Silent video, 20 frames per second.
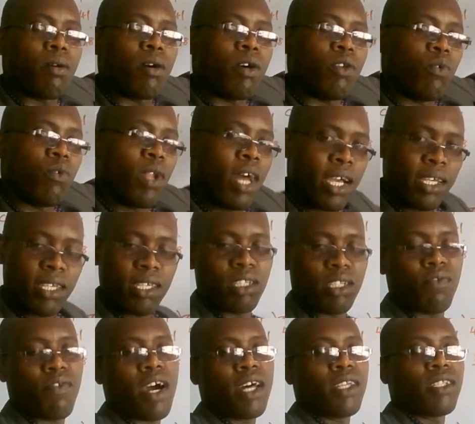We rank it
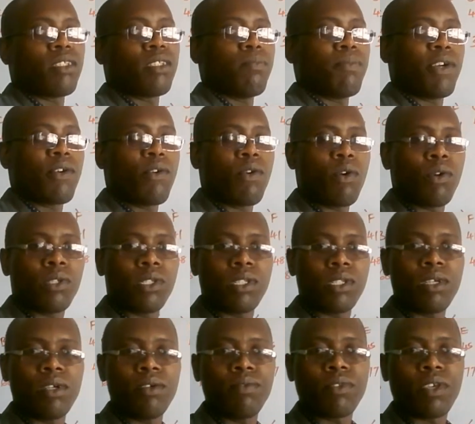first because
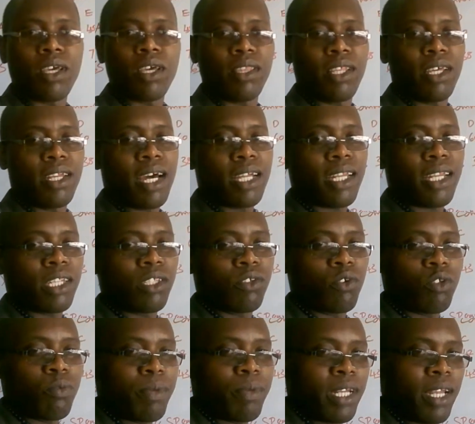the data has
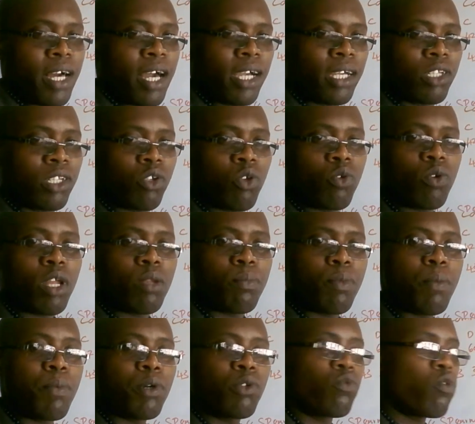not been ranked. So you can be
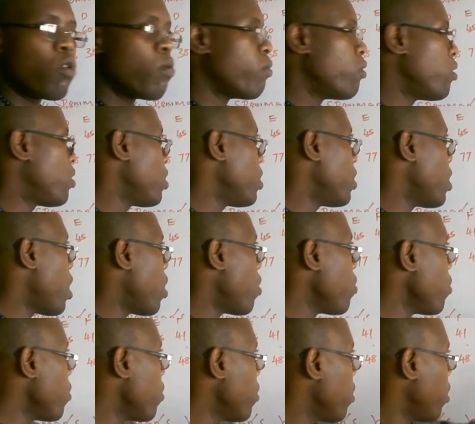able to see now,
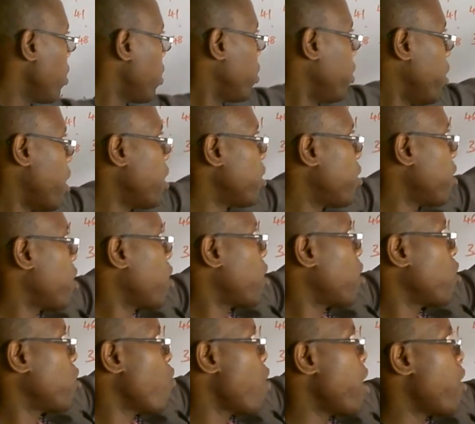the answer that we
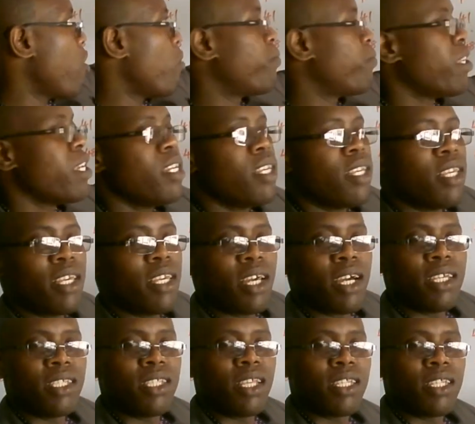were obtaining here is
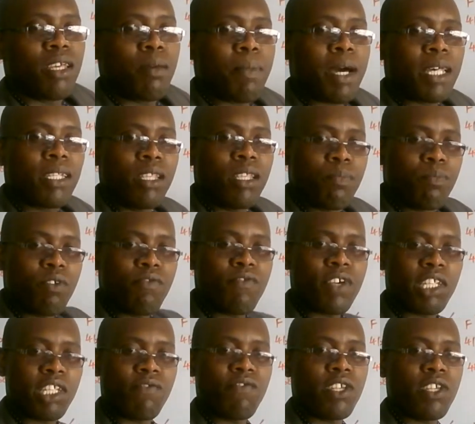the same as the previous
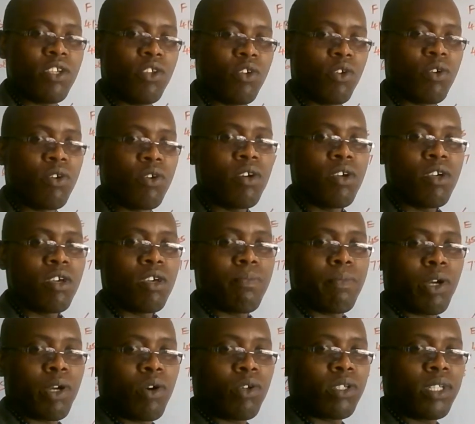video,
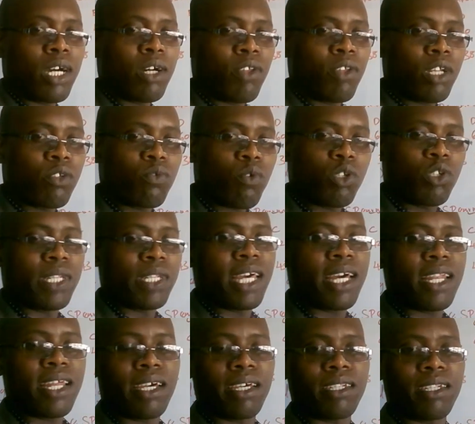because now that was
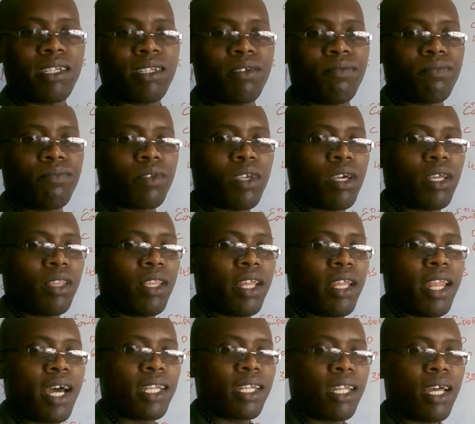direct. The
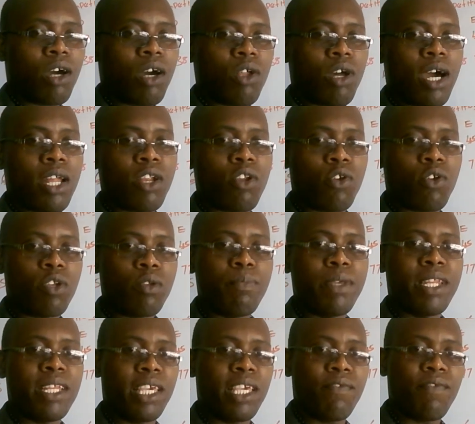data had already been
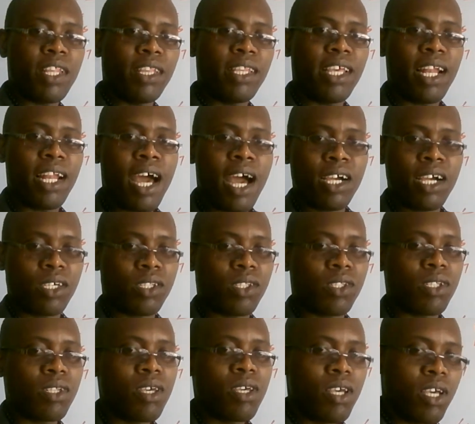given the ranks.
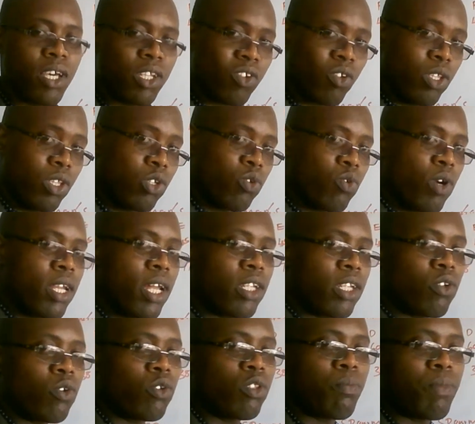So this one has
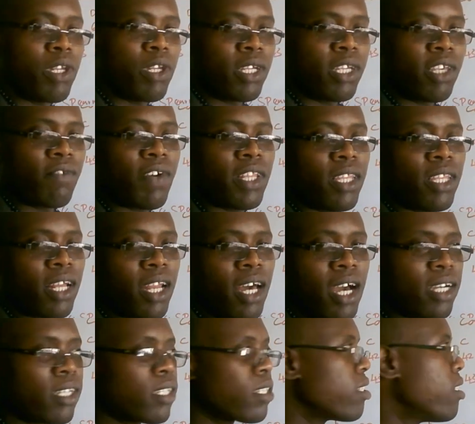not been given the
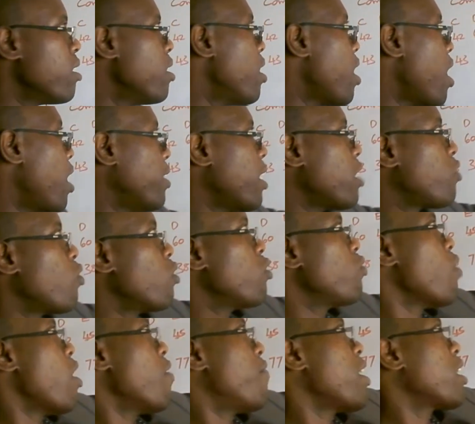ranks, and that's what we
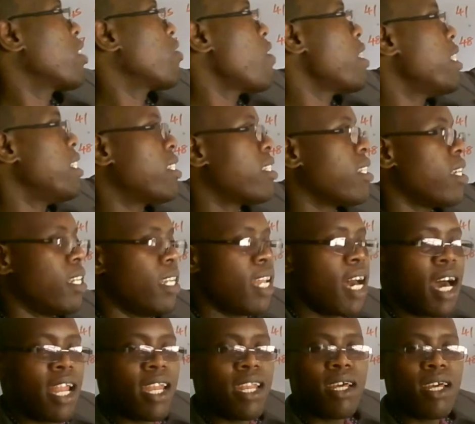have actually
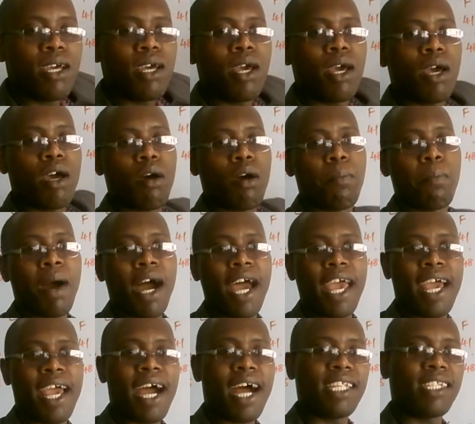done by
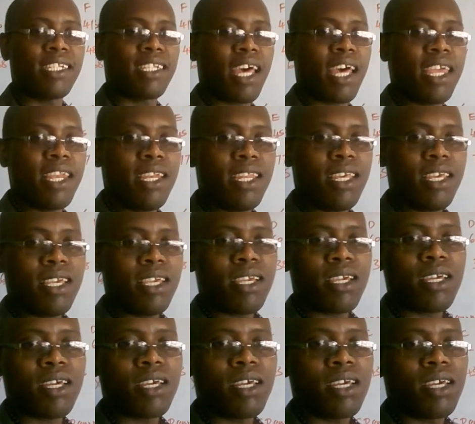assigning
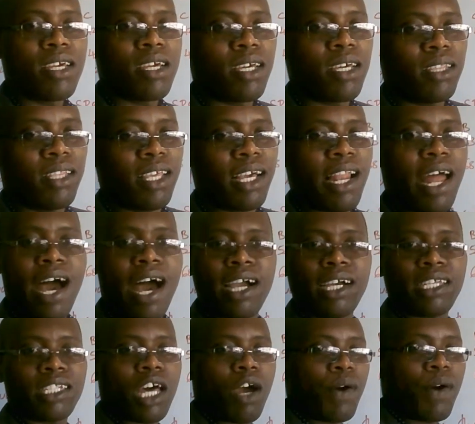the ranks
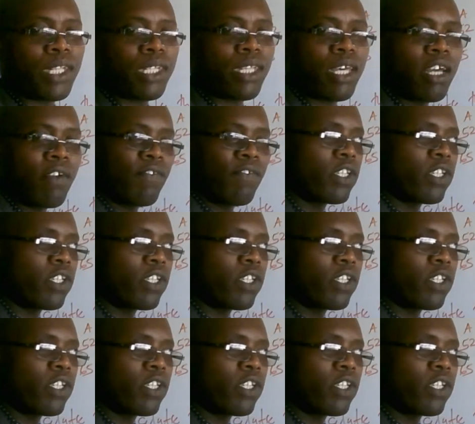ourselves.